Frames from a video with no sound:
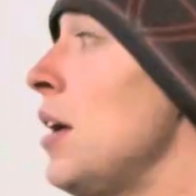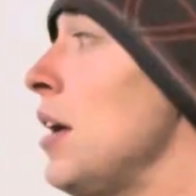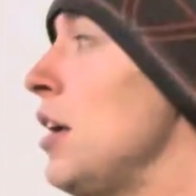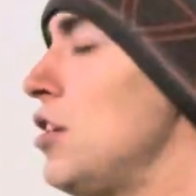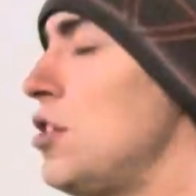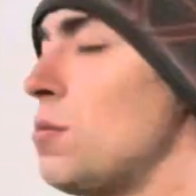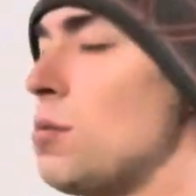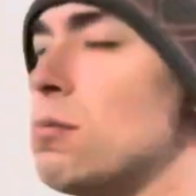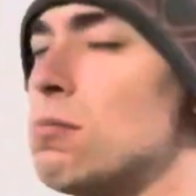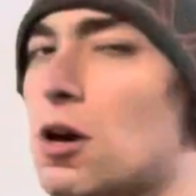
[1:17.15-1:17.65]

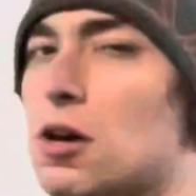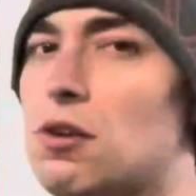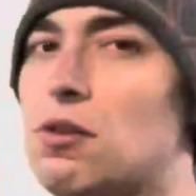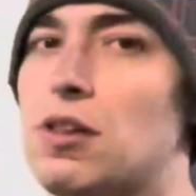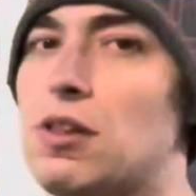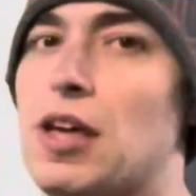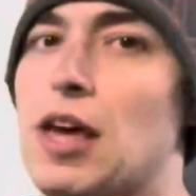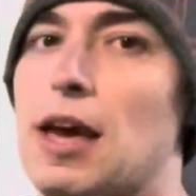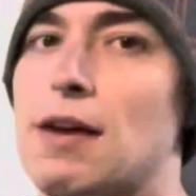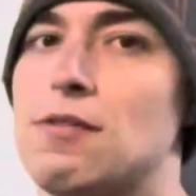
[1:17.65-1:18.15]
It should be
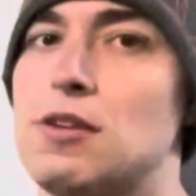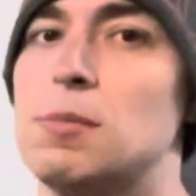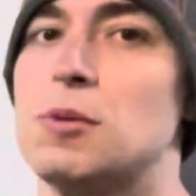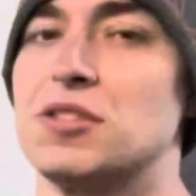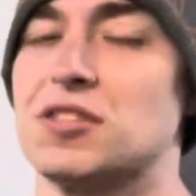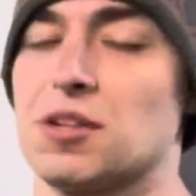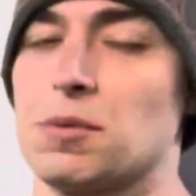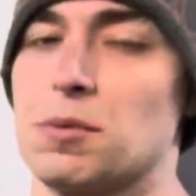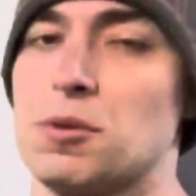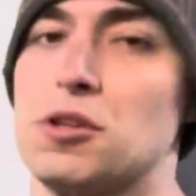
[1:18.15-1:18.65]
moderately heavy,
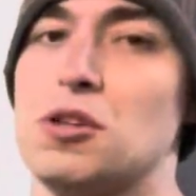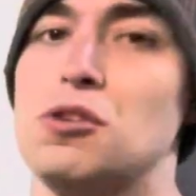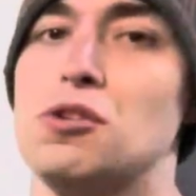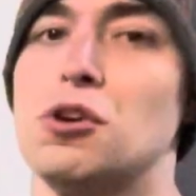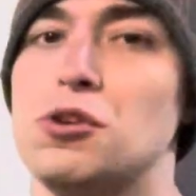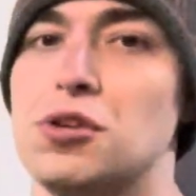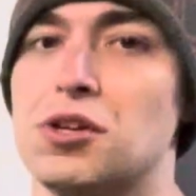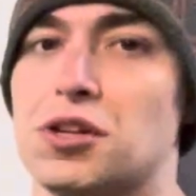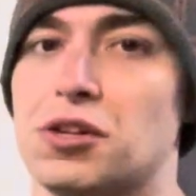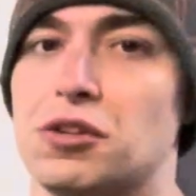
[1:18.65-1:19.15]
but something you
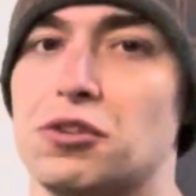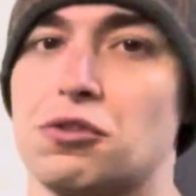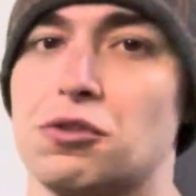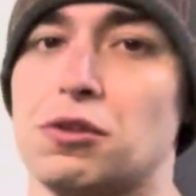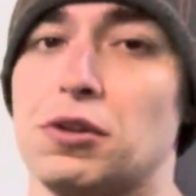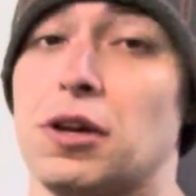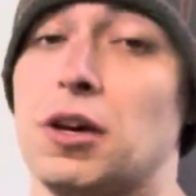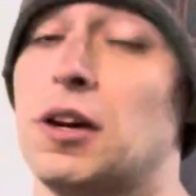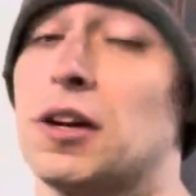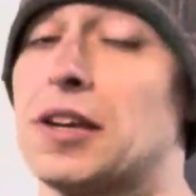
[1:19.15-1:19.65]
know you
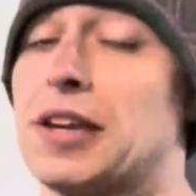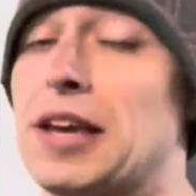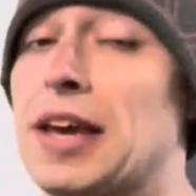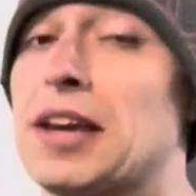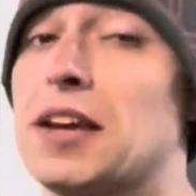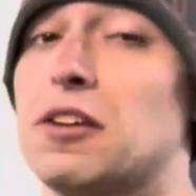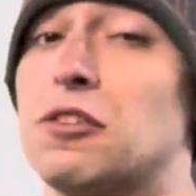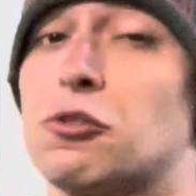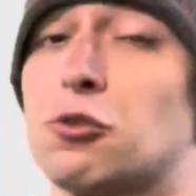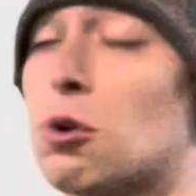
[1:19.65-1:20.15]

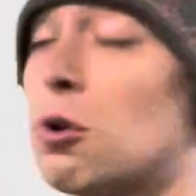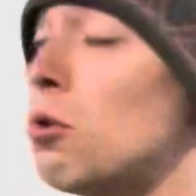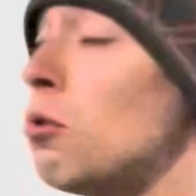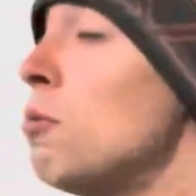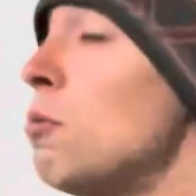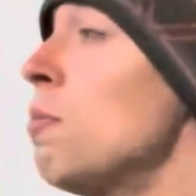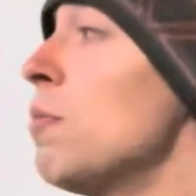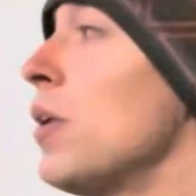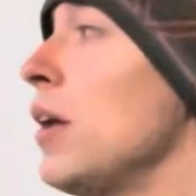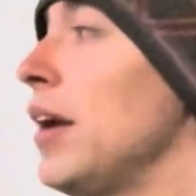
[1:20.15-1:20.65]
can
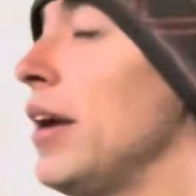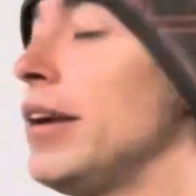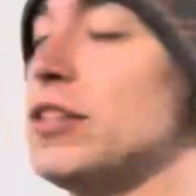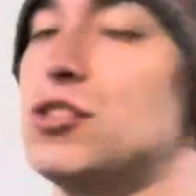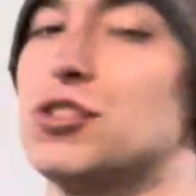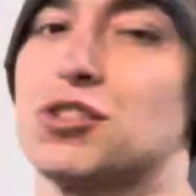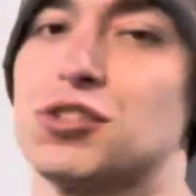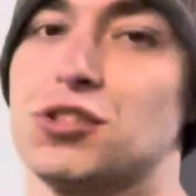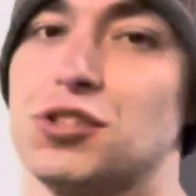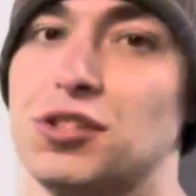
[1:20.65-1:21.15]
control, and
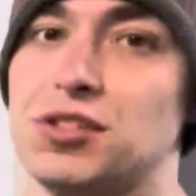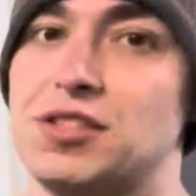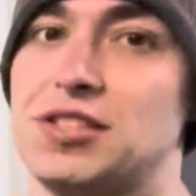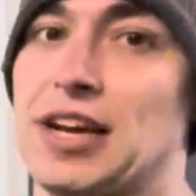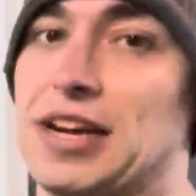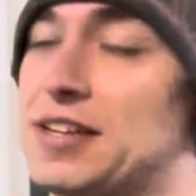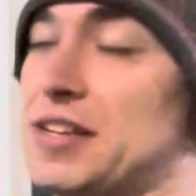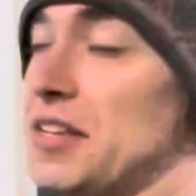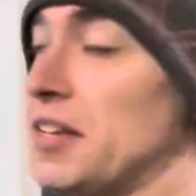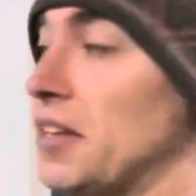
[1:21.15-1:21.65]
just good
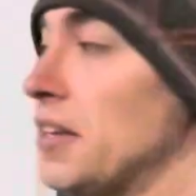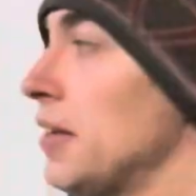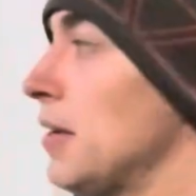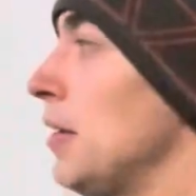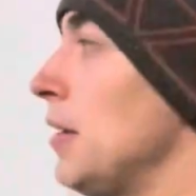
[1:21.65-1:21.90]
technique.